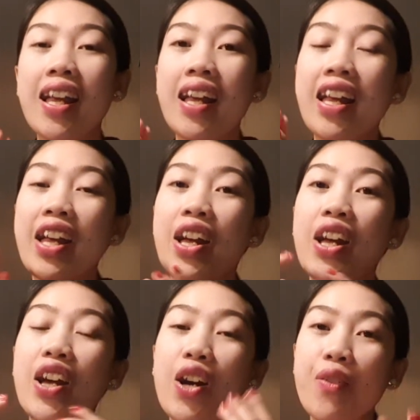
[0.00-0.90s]

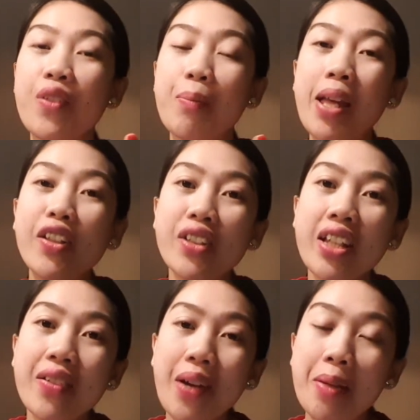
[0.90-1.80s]
Uh, of the
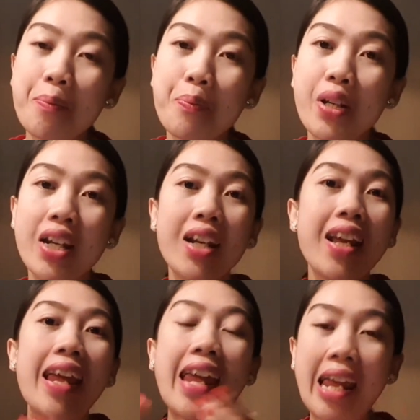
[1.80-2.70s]
Melody Grand
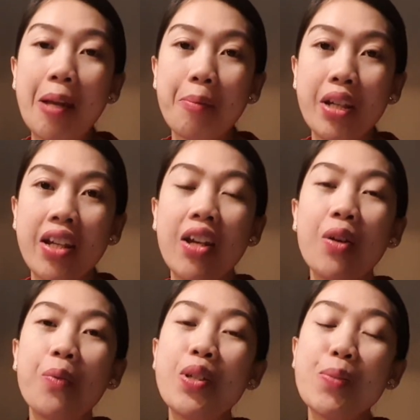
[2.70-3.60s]
Prix, Emmy,
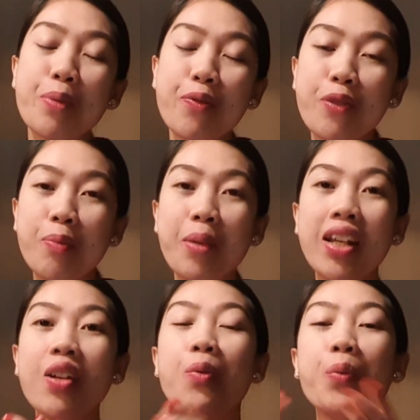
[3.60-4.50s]
which
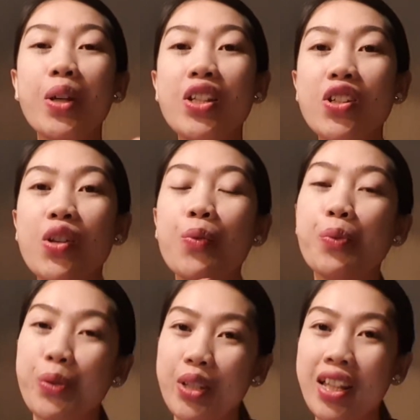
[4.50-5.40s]
performing Witch
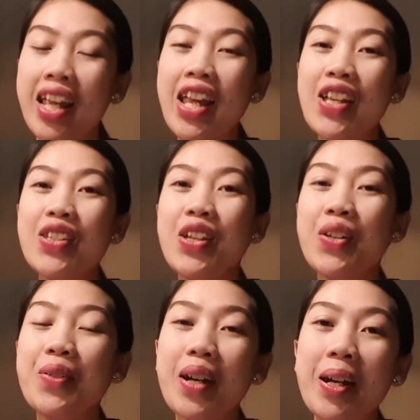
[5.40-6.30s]
Woods.
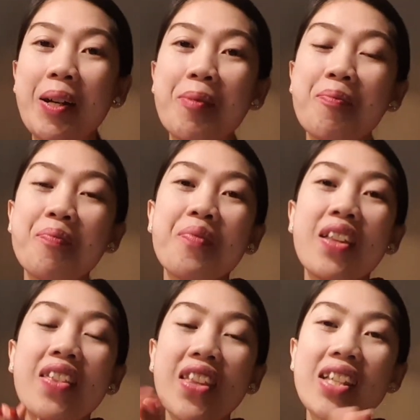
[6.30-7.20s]
So um,
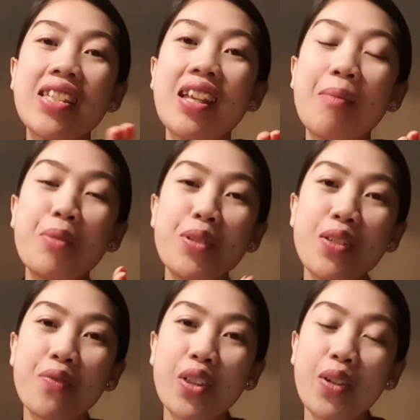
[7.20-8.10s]
this uh,
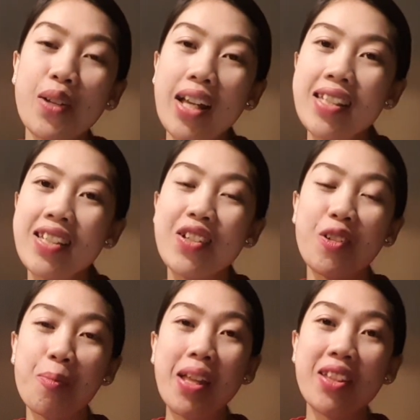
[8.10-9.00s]
music video, guys, is
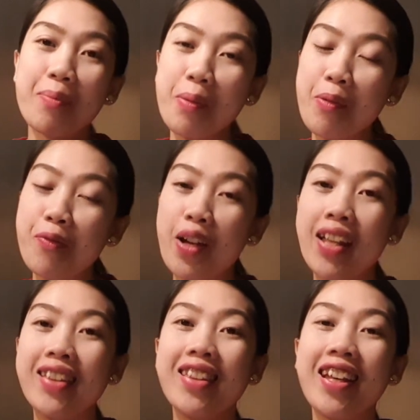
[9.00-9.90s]
recommended by my
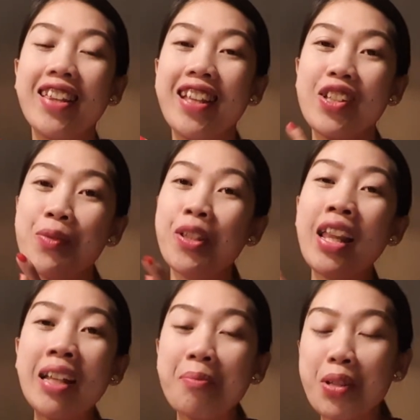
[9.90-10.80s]
friend that uh, she would
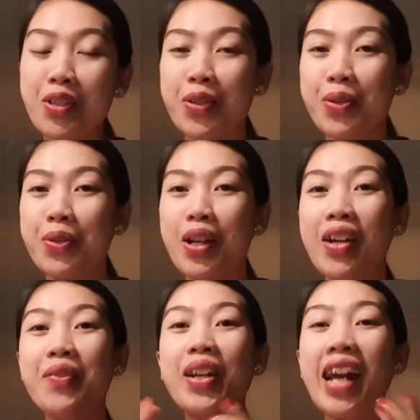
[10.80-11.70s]
like me to
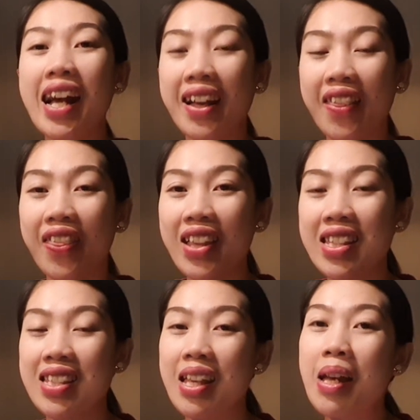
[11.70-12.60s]
uh, react
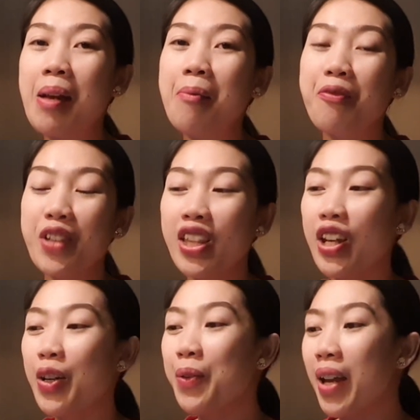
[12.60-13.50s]
this
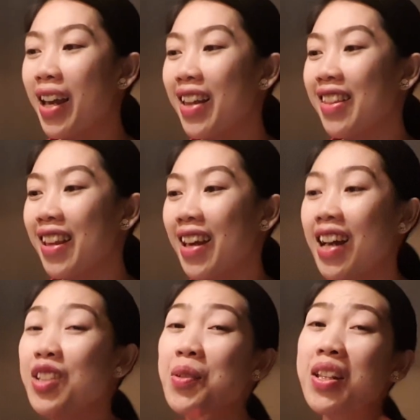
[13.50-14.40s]
video, and uh,
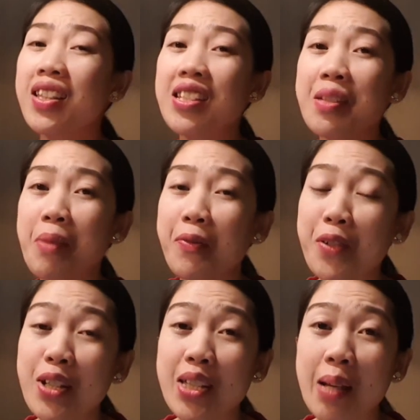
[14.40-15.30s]
actually this is my
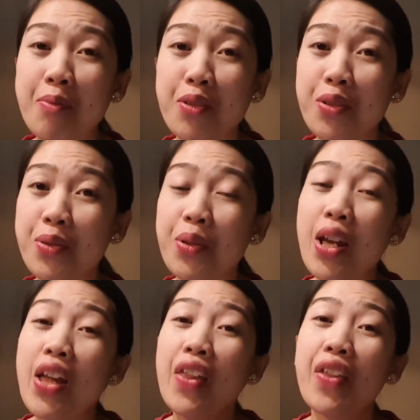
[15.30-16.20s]
first time to do
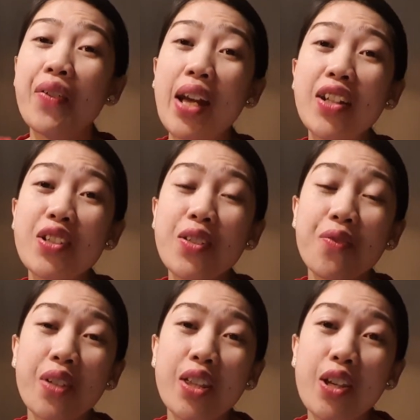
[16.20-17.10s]
the
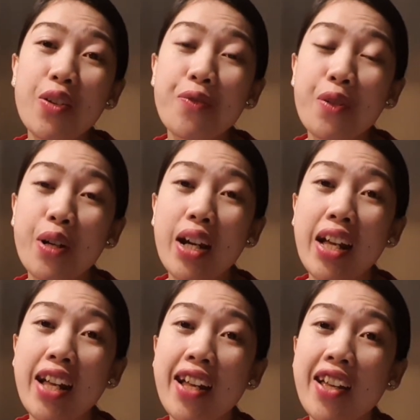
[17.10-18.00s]
reaction video for
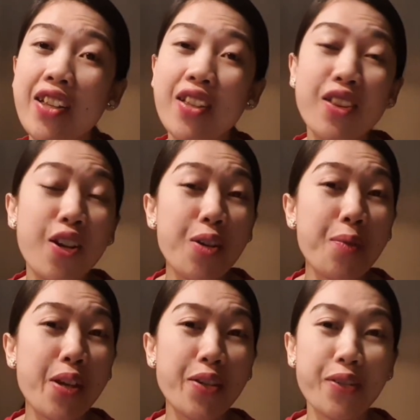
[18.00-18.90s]
uh,
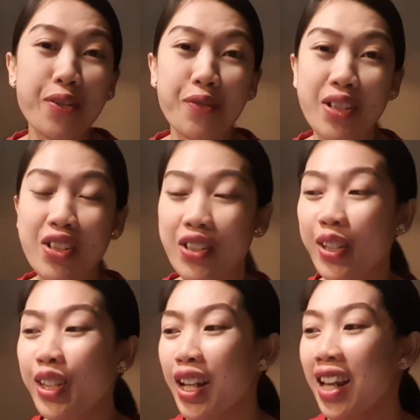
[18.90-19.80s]
Norway
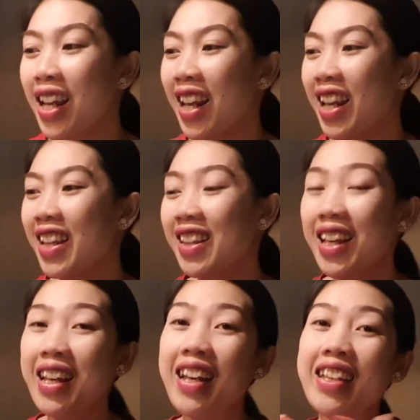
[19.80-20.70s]
Eurovision, and
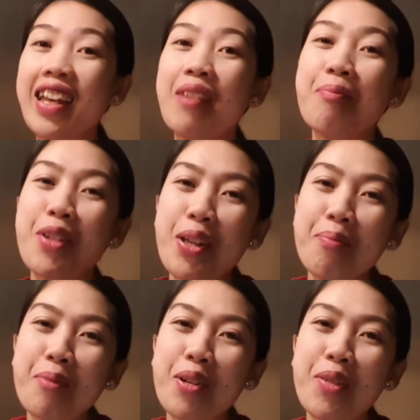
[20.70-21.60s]
uh, yeah, more
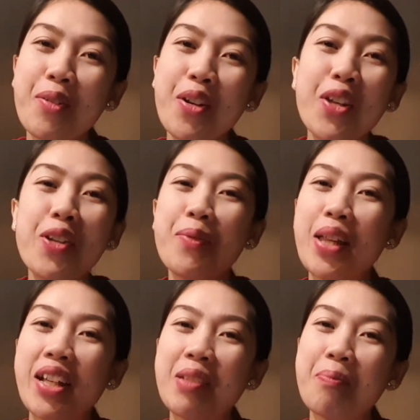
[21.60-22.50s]
and more you will
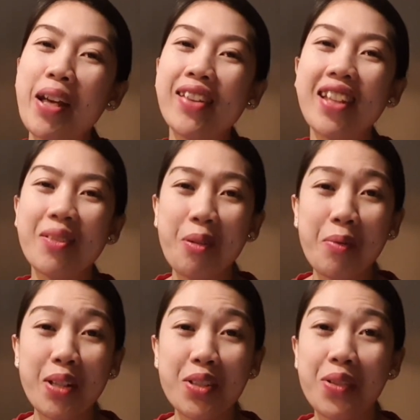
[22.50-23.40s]
expect that we
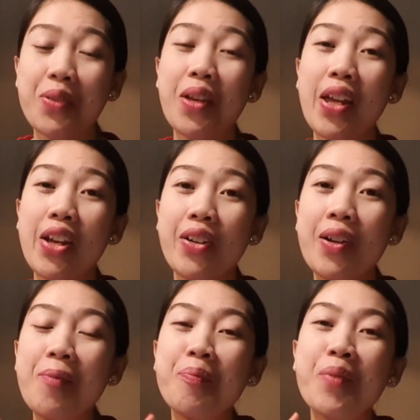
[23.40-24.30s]
will do
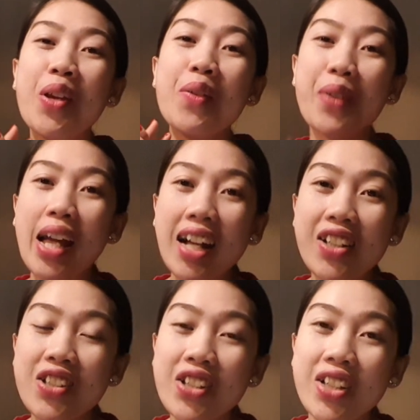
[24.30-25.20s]
a
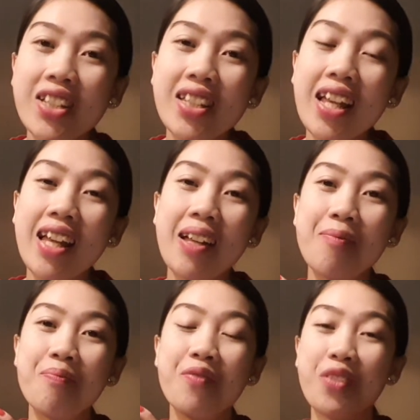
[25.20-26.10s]
reaction
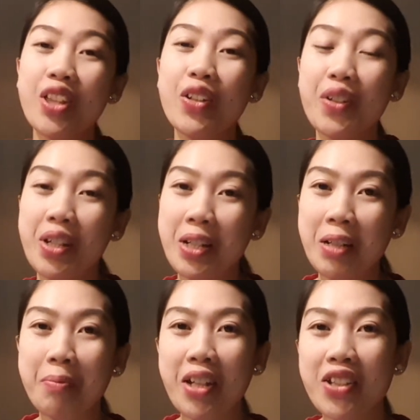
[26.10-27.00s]
um, video here
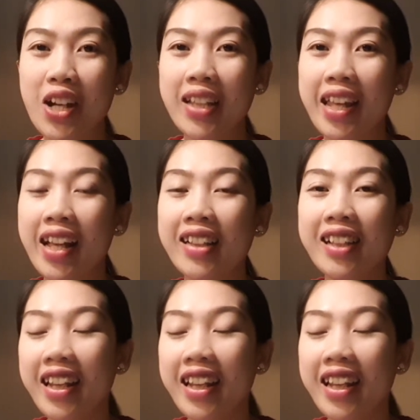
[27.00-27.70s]
in my channel.